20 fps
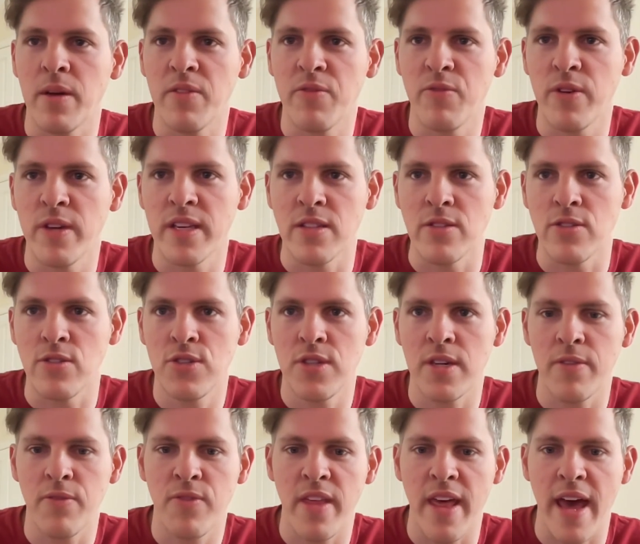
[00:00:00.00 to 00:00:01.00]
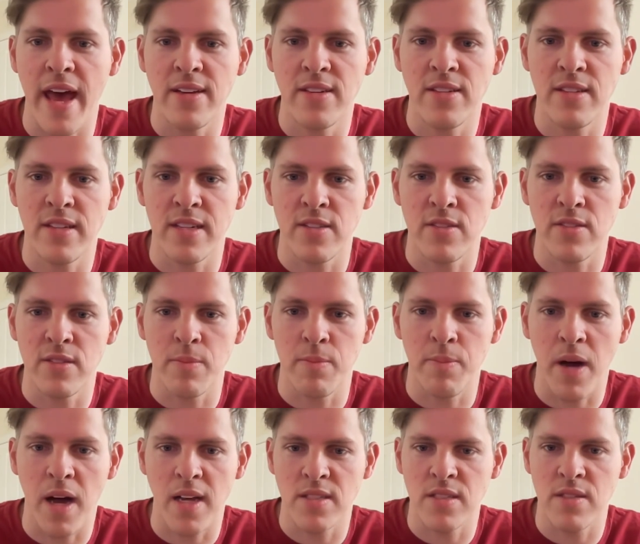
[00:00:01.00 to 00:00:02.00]
But if we can shift that to it's a
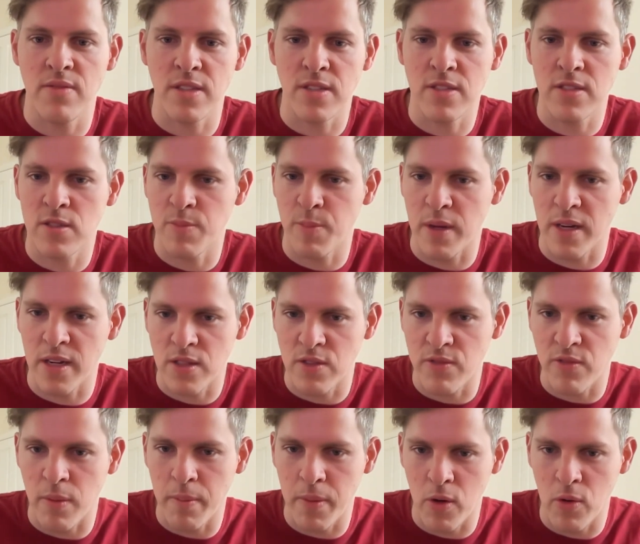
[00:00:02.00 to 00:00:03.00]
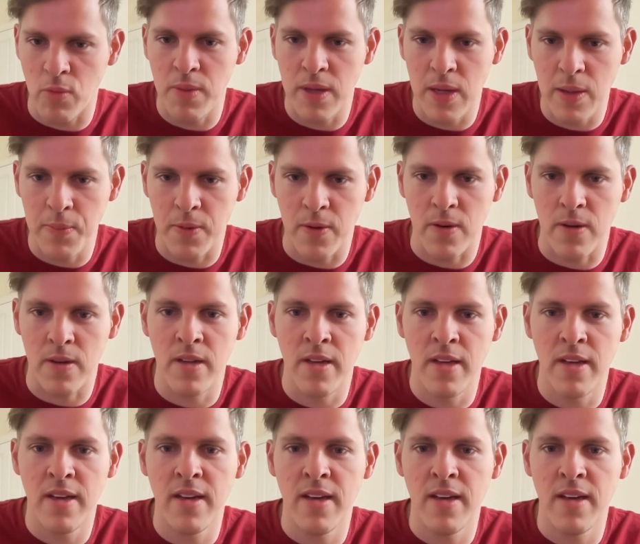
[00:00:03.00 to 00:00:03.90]
positive experience for both people,